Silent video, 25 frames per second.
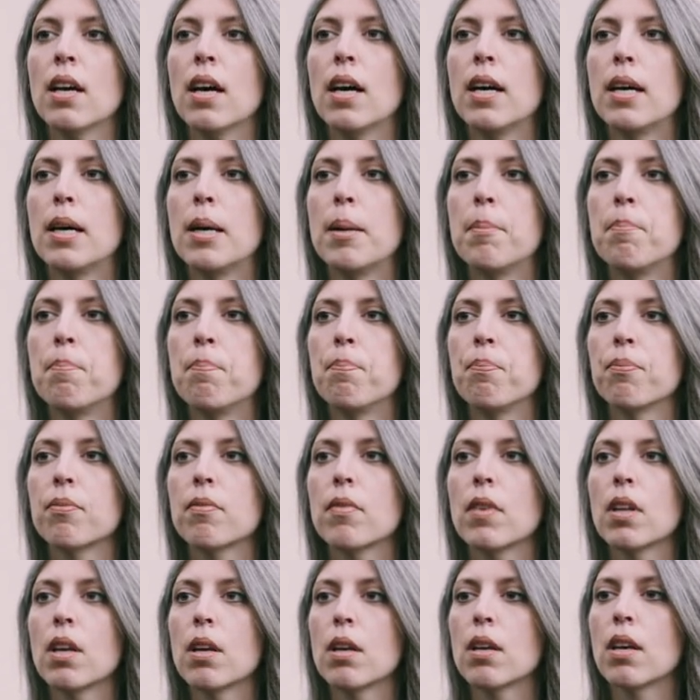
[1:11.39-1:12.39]

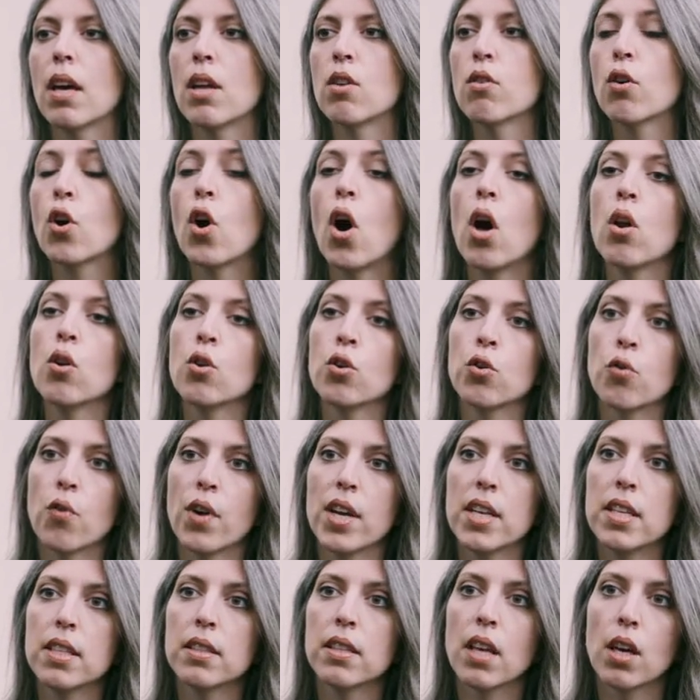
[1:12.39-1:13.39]
kind of color
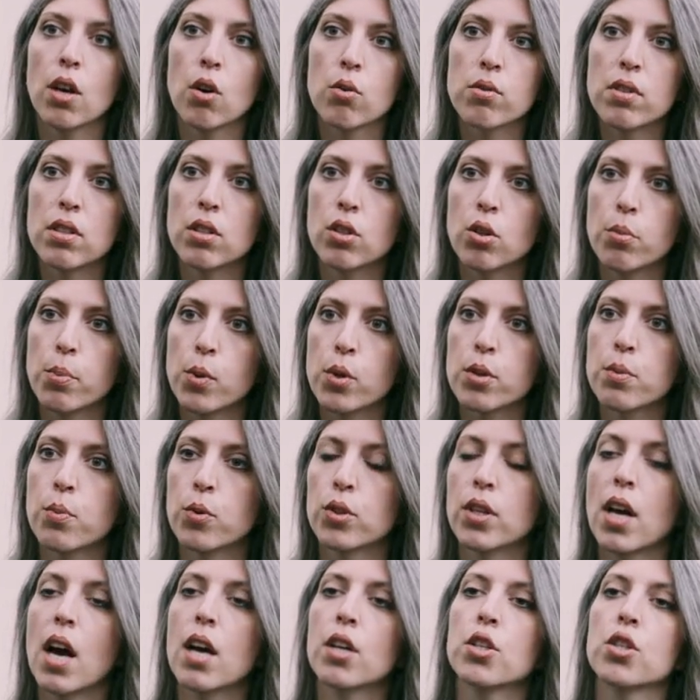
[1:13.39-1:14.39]
grading that goes into
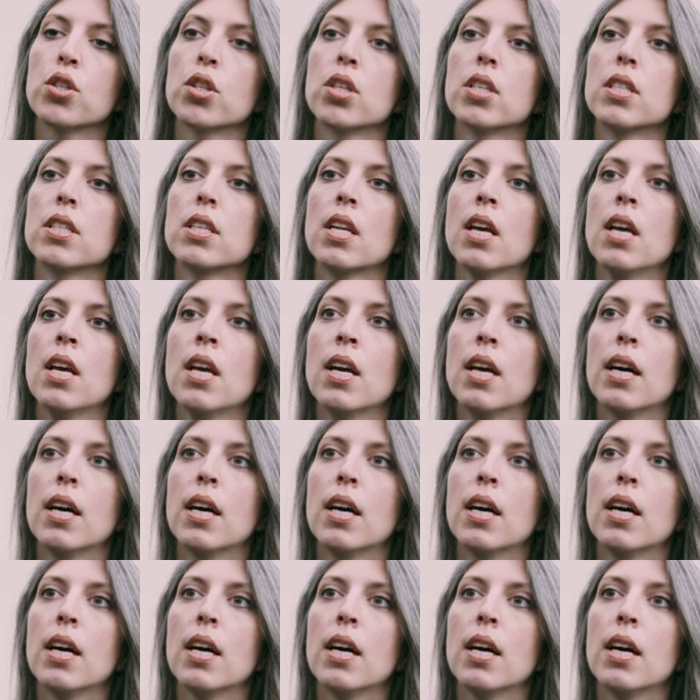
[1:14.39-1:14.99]
post-production,